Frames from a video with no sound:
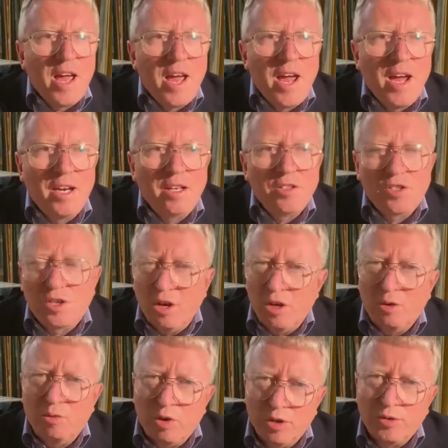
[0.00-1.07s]
and it's
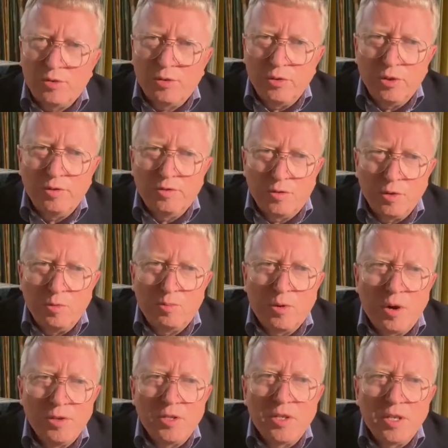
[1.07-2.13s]
going right through the food
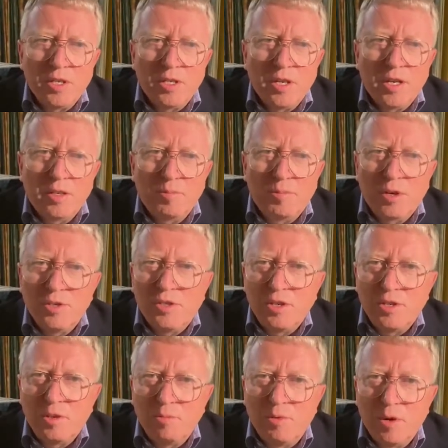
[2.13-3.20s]

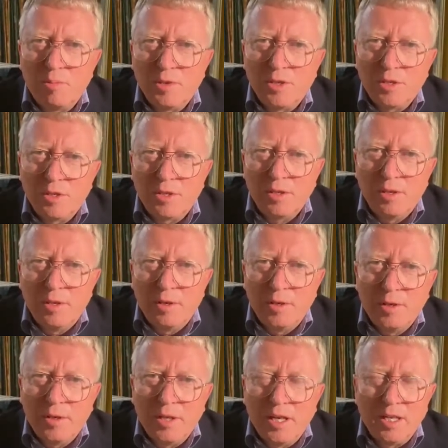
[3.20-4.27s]
processing premises,
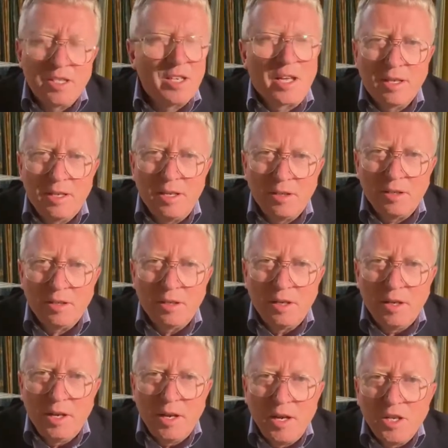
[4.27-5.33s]
and it's unhindered.
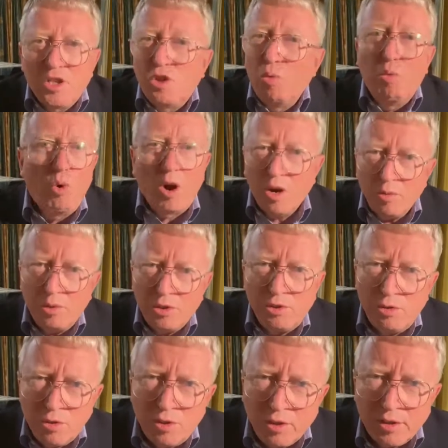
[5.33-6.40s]
So why would
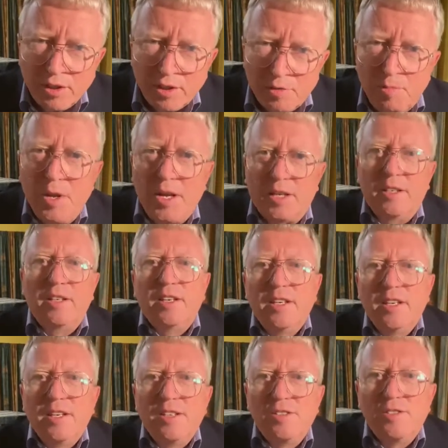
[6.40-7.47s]
you not expect
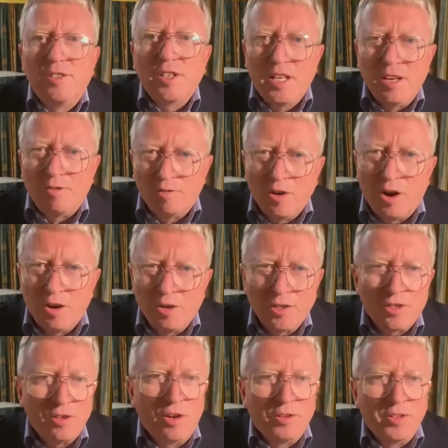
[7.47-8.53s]
to get
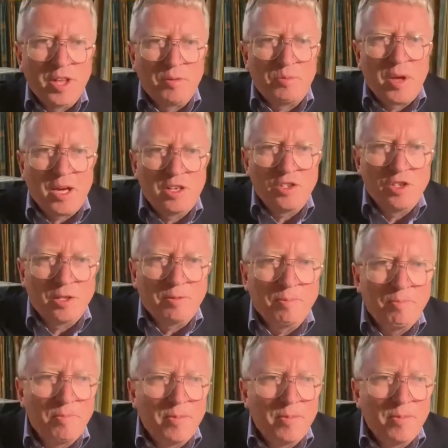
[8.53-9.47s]
virus on that packaging?